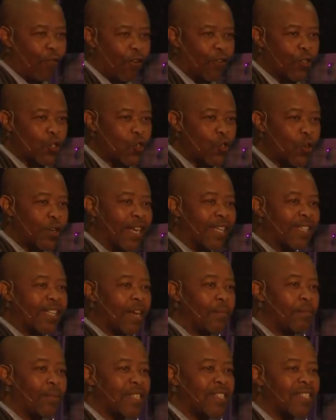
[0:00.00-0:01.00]
so that
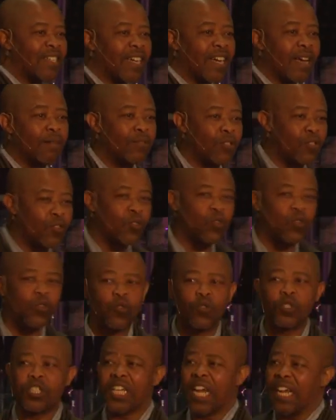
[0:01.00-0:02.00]
that person comes to you
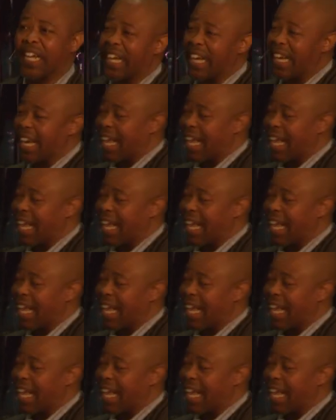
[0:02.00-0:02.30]
to shine in